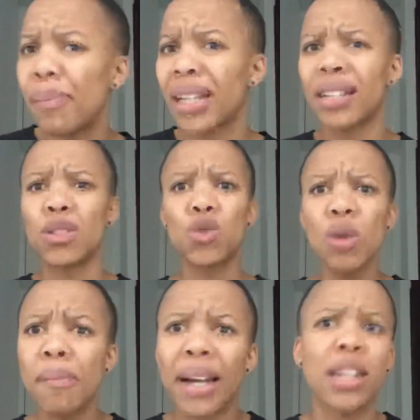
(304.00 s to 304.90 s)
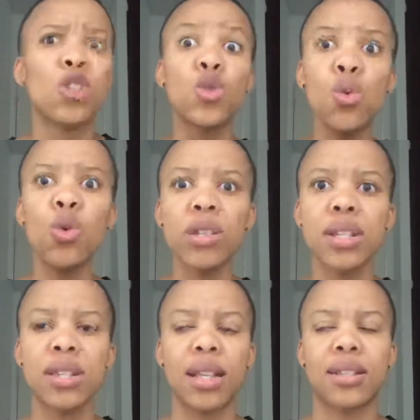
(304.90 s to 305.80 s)
can swim, I can do all
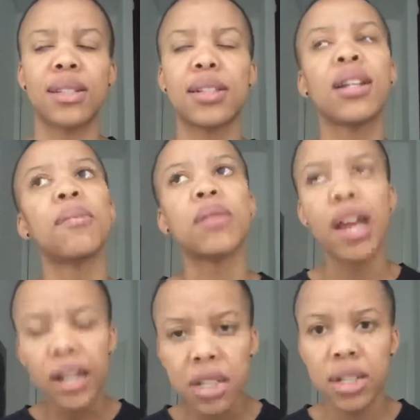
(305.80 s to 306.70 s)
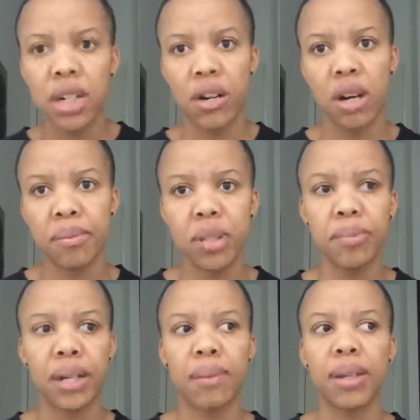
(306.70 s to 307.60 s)
these things until I'm actually around
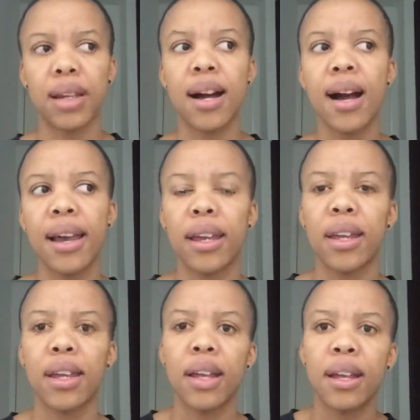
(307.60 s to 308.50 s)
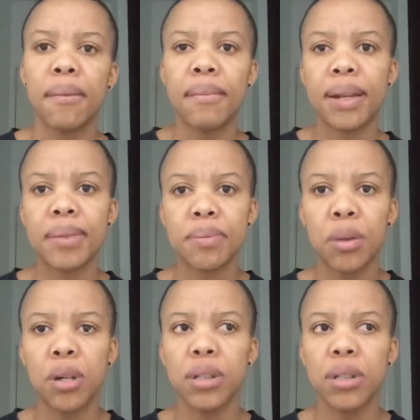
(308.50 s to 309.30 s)
people and I'm like, hi, my name is Bo.